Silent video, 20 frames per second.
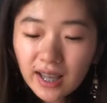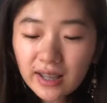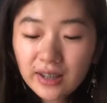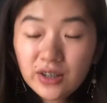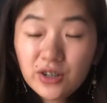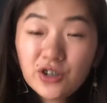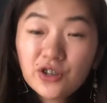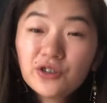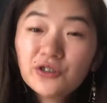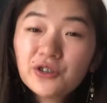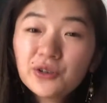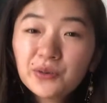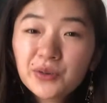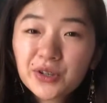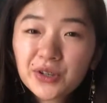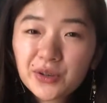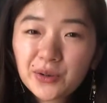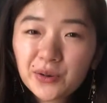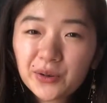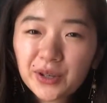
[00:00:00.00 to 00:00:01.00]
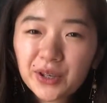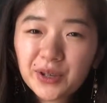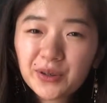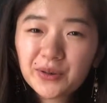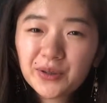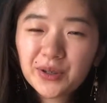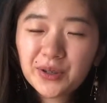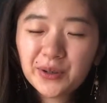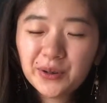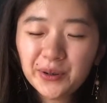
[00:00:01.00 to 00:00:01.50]
And the children were so
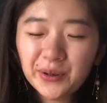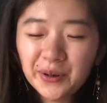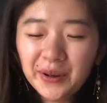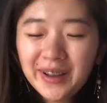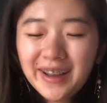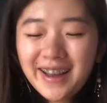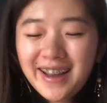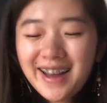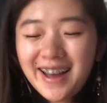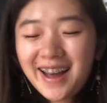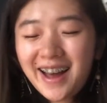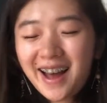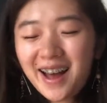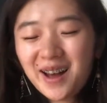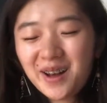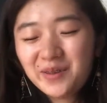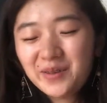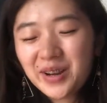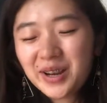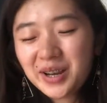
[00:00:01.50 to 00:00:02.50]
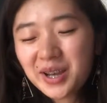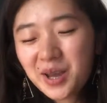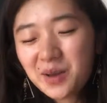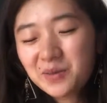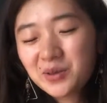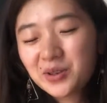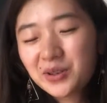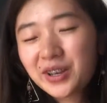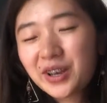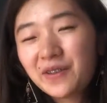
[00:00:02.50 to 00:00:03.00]
cute too. When it came
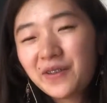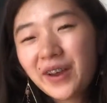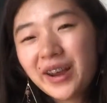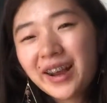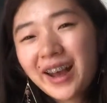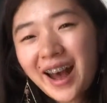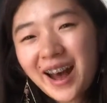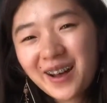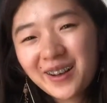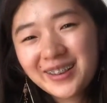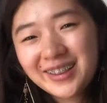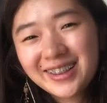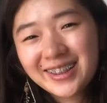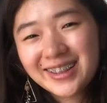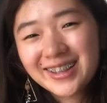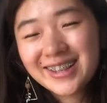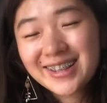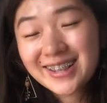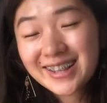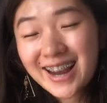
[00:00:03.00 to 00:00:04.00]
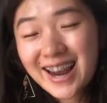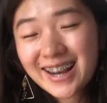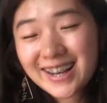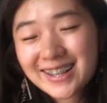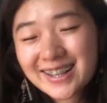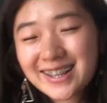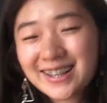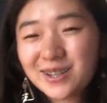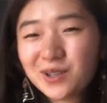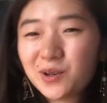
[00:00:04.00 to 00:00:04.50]
to giving out the
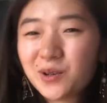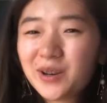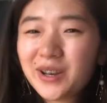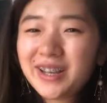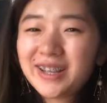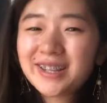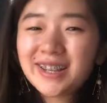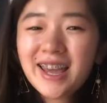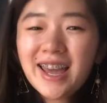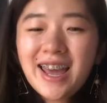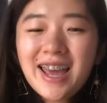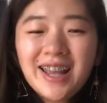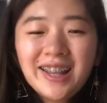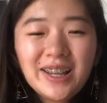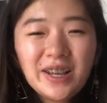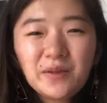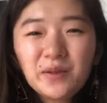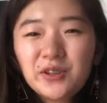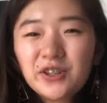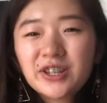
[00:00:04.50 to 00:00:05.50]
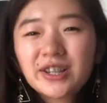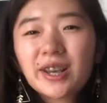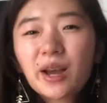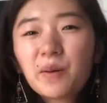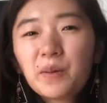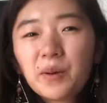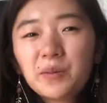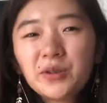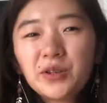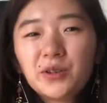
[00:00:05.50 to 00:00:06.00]
snacks and toys, they would just
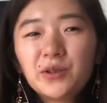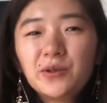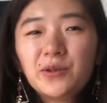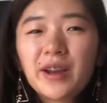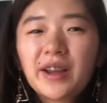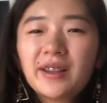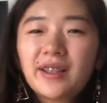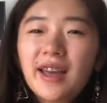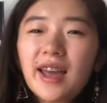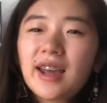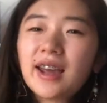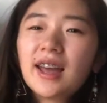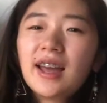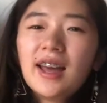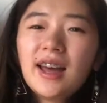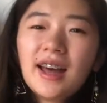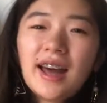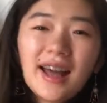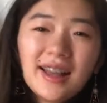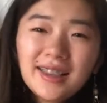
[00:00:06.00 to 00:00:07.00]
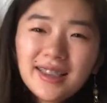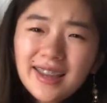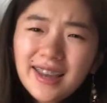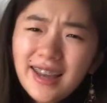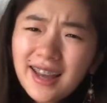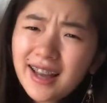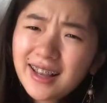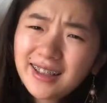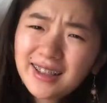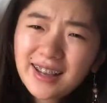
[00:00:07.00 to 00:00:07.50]
come up to you and like,
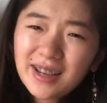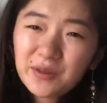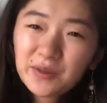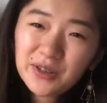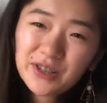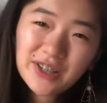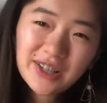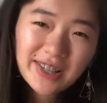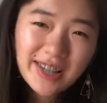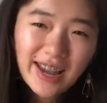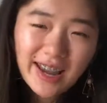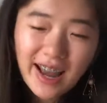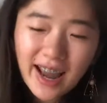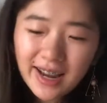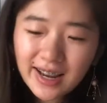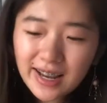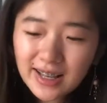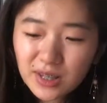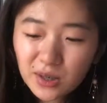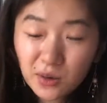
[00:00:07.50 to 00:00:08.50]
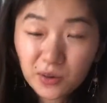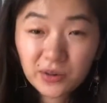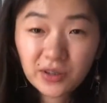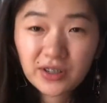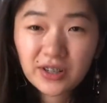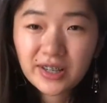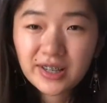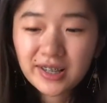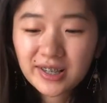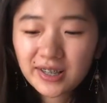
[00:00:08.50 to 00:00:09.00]
ate, ate, which is like, I guess,
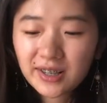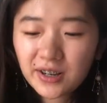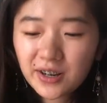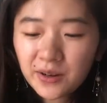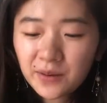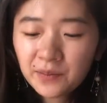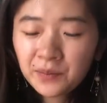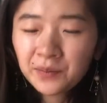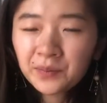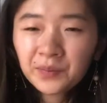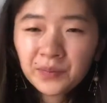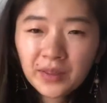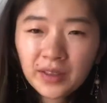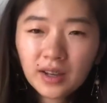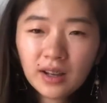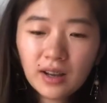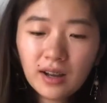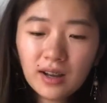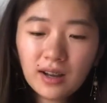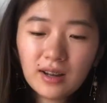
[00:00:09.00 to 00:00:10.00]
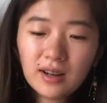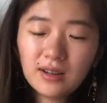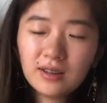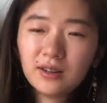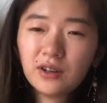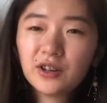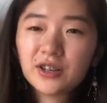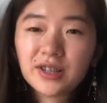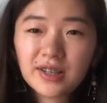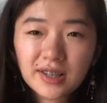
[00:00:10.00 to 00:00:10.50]
older sister
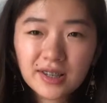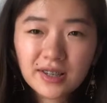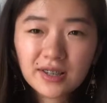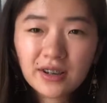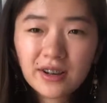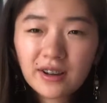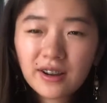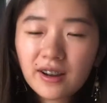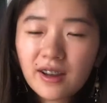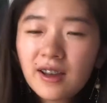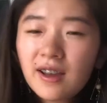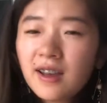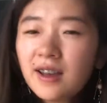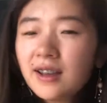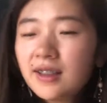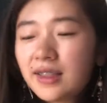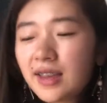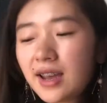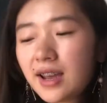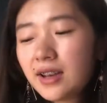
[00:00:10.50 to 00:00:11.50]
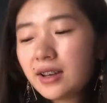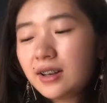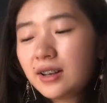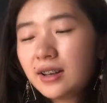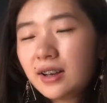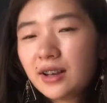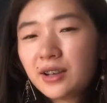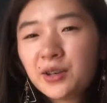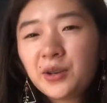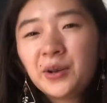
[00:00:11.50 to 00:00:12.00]
or sister. Then
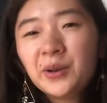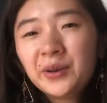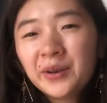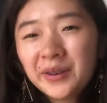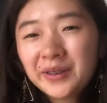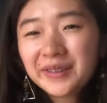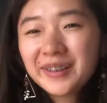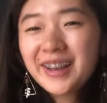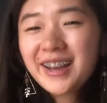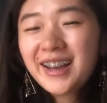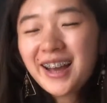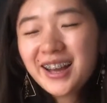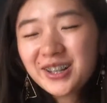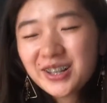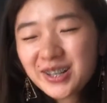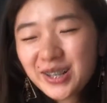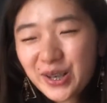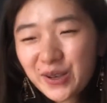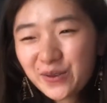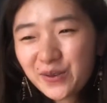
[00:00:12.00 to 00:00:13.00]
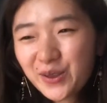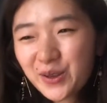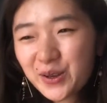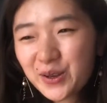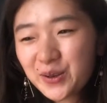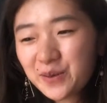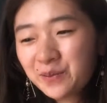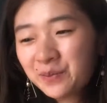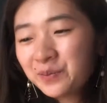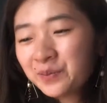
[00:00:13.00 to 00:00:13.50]
you just give
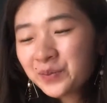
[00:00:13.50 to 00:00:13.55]
the